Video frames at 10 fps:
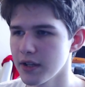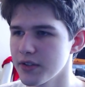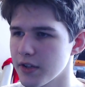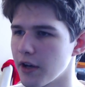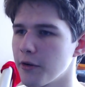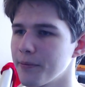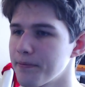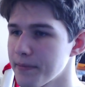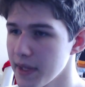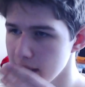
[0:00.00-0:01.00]
So,
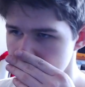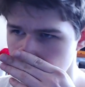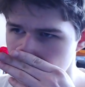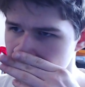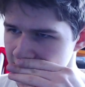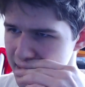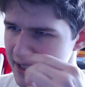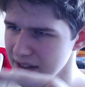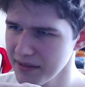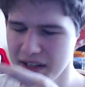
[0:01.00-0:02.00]
Yeah, and
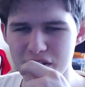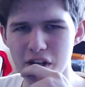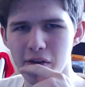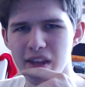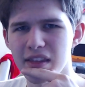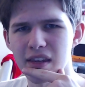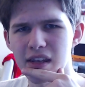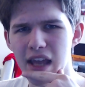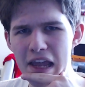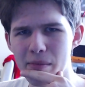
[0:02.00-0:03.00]
it does show that
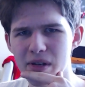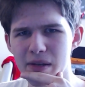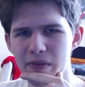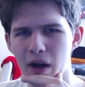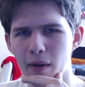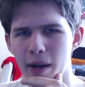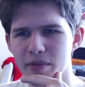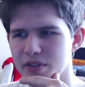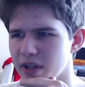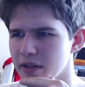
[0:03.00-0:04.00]
the AMD VRM
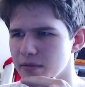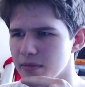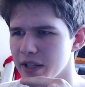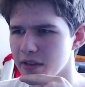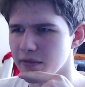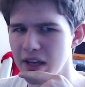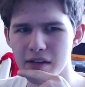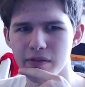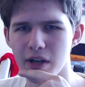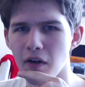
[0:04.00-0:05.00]
is like the
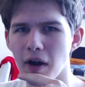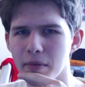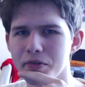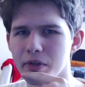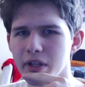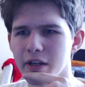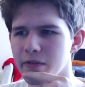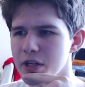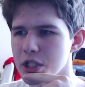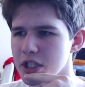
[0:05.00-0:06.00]
Vega VRM is really
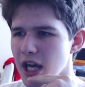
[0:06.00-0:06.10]
efficient.